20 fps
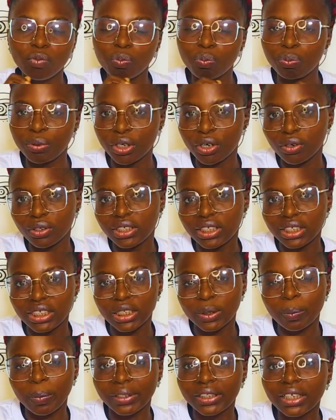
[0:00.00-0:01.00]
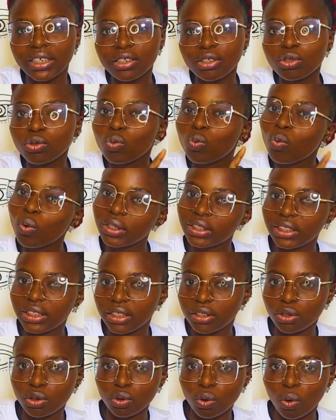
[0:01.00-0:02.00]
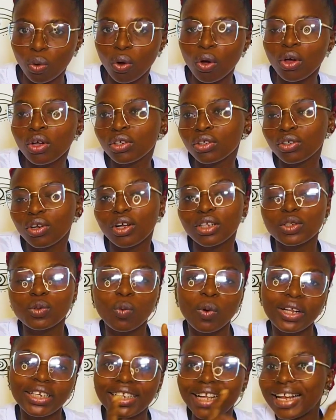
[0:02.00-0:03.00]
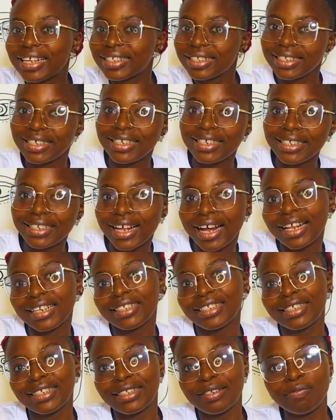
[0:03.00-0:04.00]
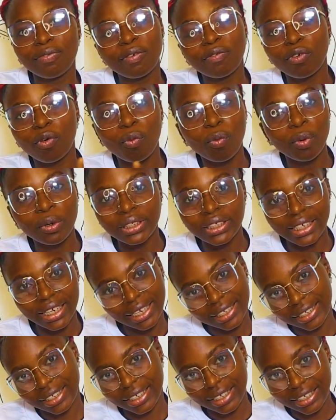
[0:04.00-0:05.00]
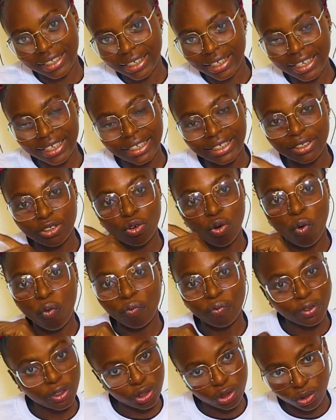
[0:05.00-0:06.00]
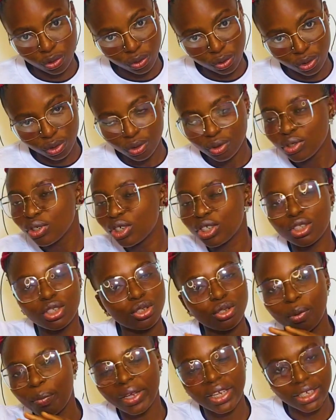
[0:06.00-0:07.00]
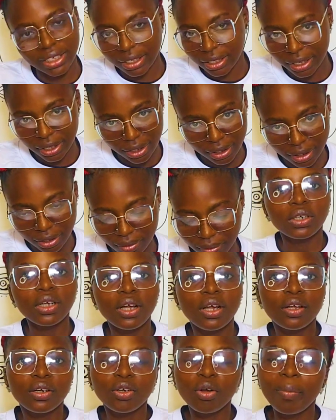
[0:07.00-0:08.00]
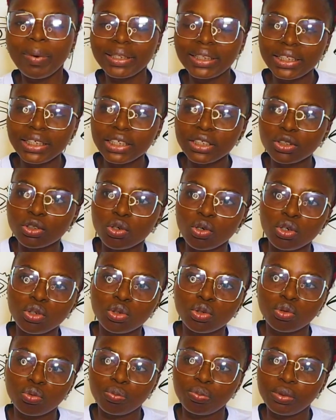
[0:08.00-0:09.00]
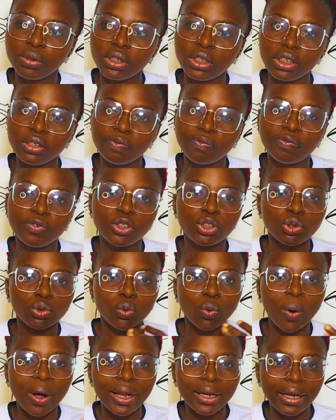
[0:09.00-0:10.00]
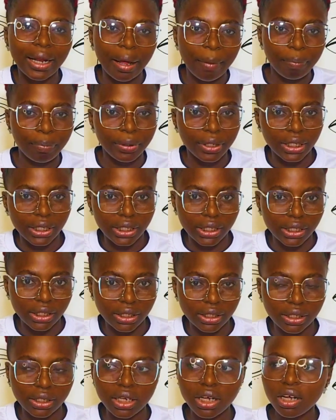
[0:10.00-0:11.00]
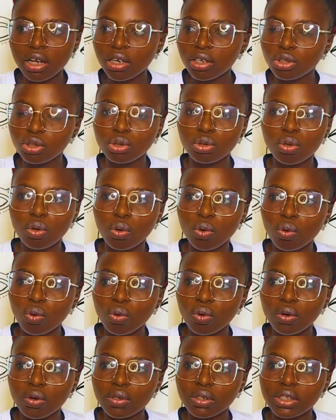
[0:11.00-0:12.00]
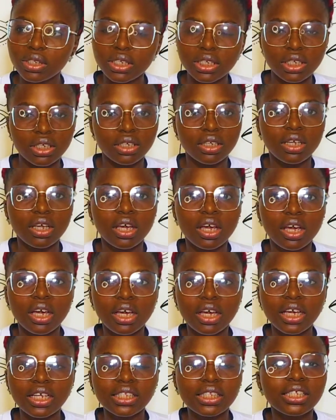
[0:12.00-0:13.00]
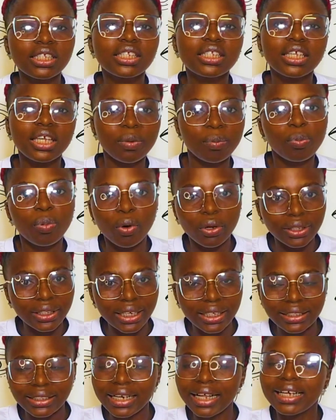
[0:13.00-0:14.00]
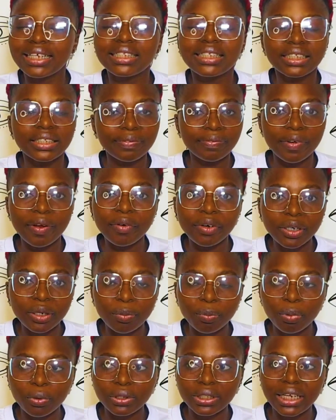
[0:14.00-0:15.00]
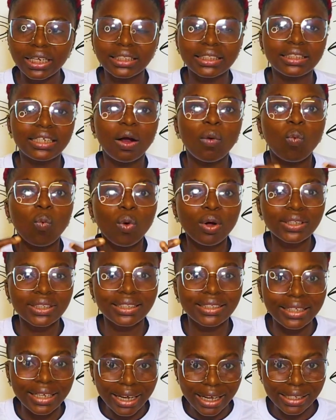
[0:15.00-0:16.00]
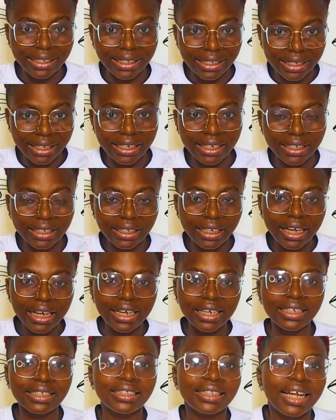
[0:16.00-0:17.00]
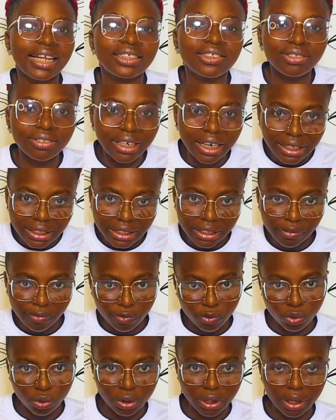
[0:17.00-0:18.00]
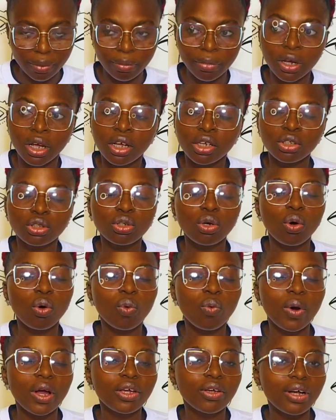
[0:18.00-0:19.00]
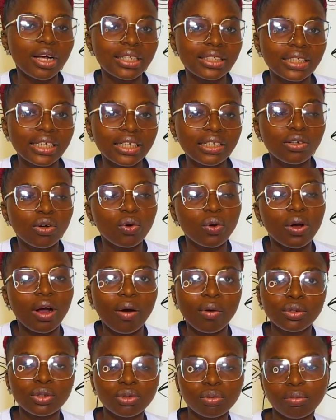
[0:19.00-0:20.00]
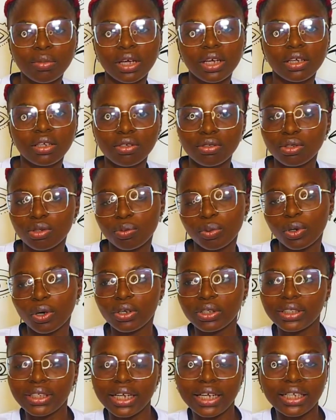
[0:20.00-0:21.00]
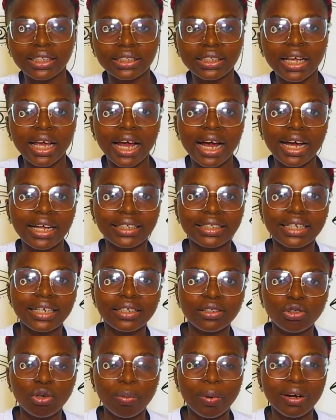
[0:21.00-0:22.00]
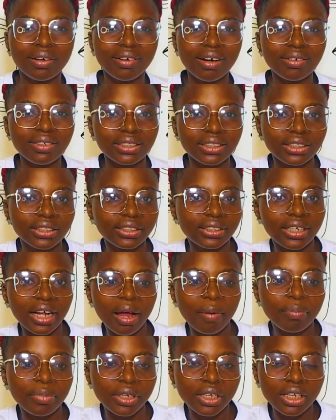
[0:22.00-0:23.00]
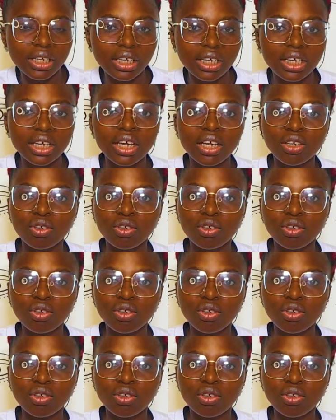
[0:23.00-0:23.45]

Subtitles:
because it is pertaining to what they saw, not what they are saying, and it is different from what they are saying in your videos. It is not making sense. Number 3 is going to be visual appealing. So see, it is important, like it is very important that what they are saying is attractive to them. So when you are saying, oh, I want to make YouTube content, and then your background is shabby,